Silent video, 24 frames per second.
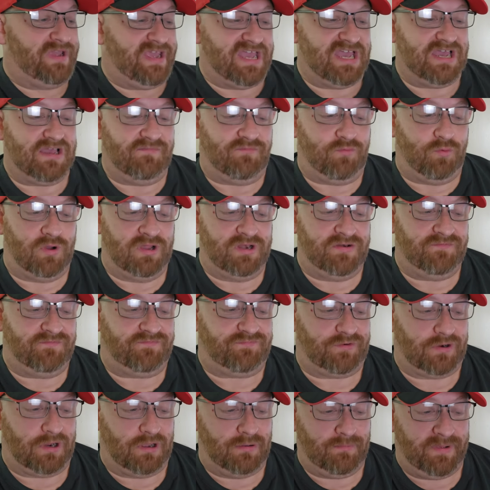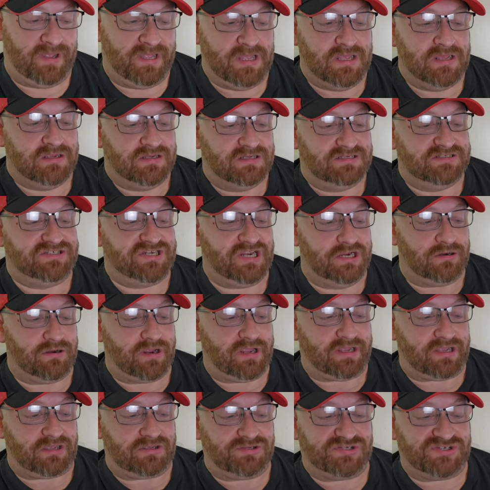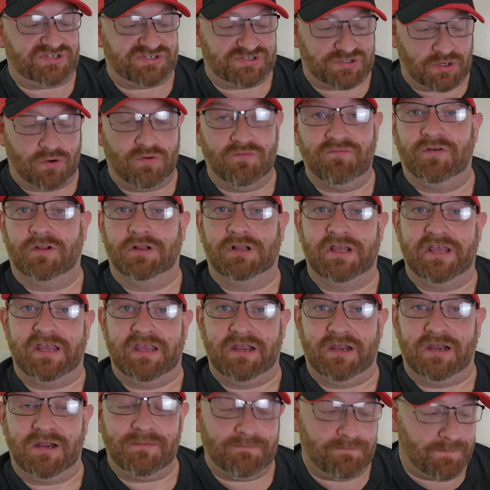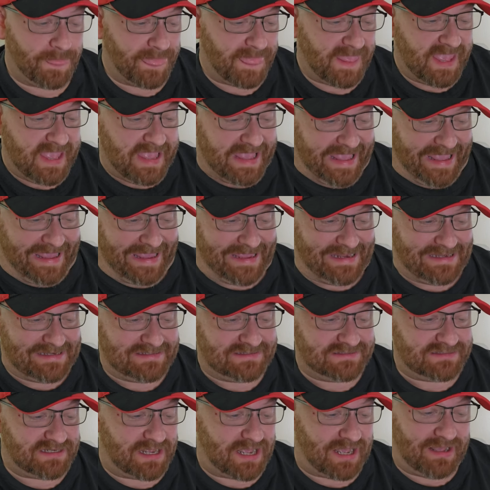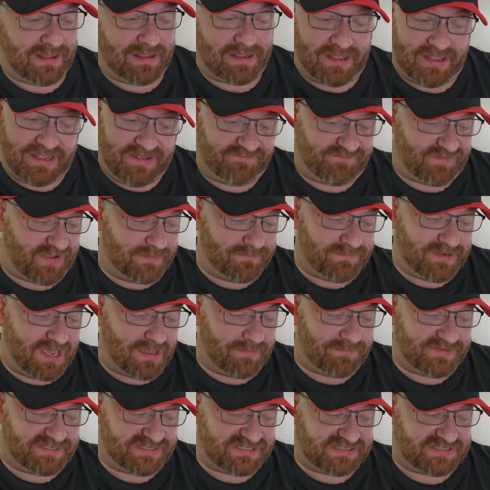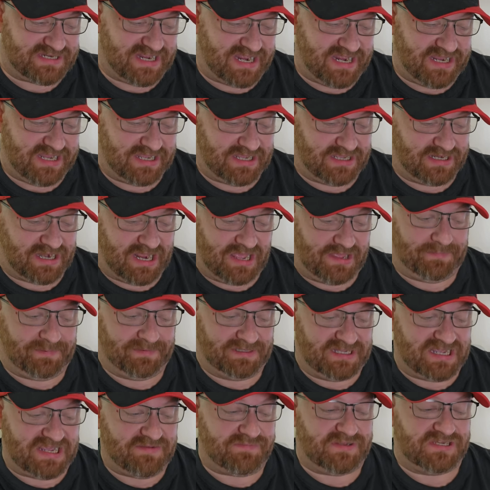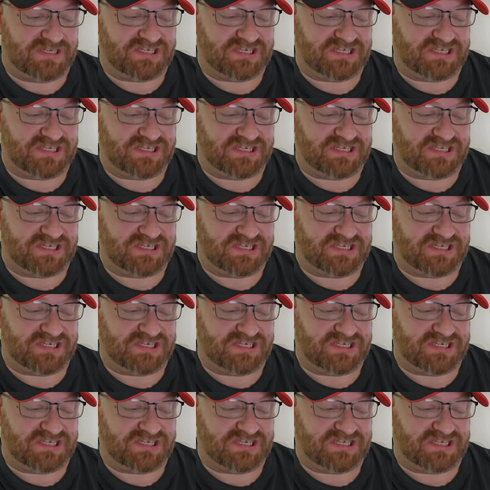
we have one from Derek Stovel here. And uh, if I'm not mistaken, I believe